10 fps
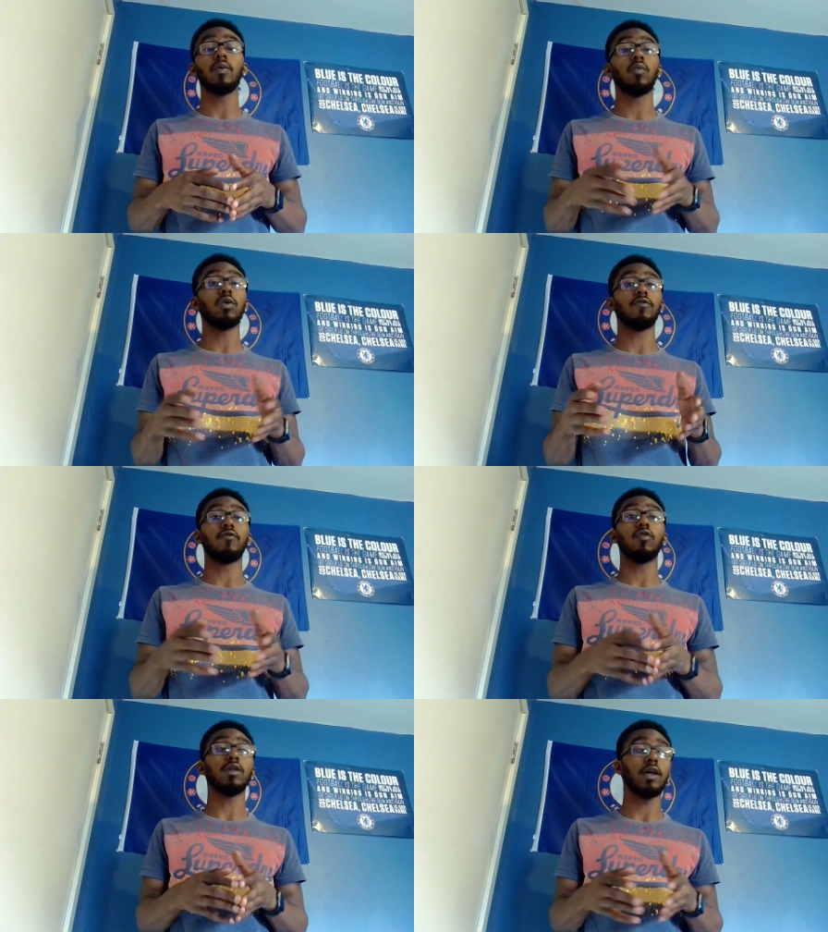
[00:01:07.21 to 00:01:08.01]
would have
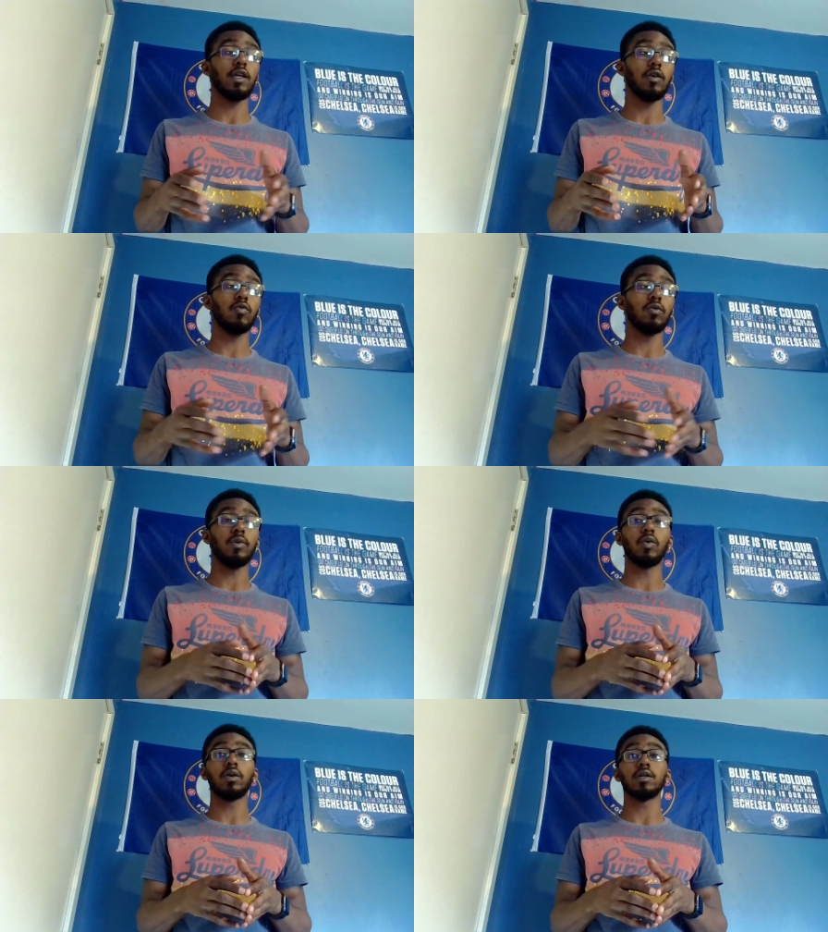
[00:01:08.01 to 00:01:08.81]
thought that he would be
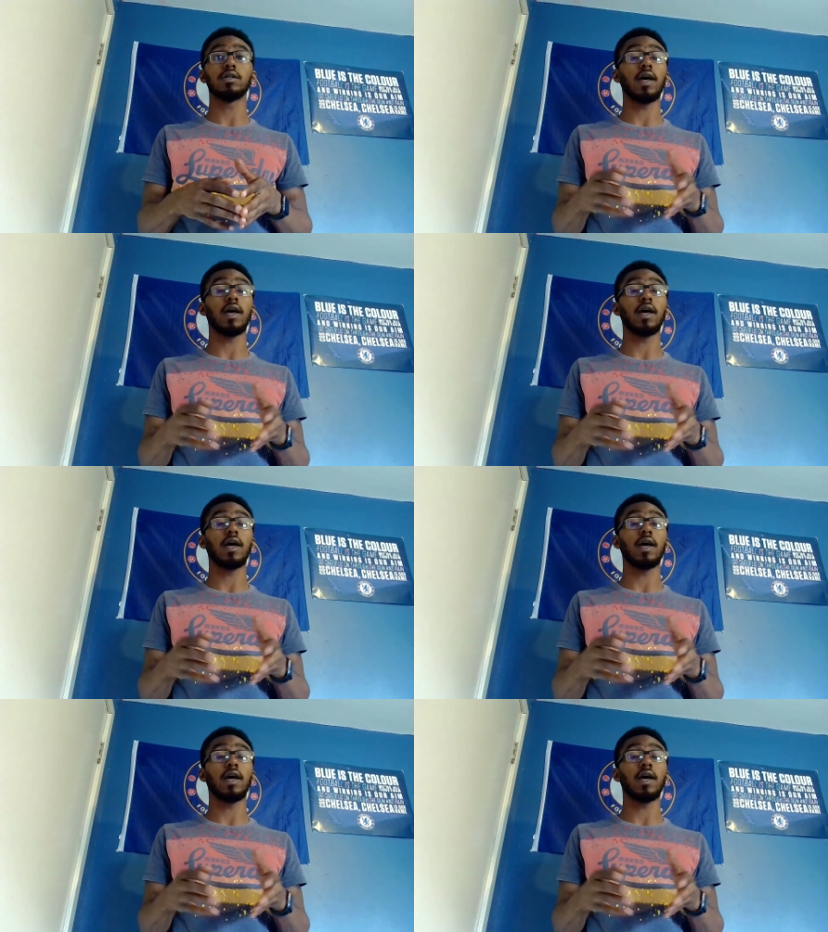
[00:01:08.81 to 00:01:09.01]
on this.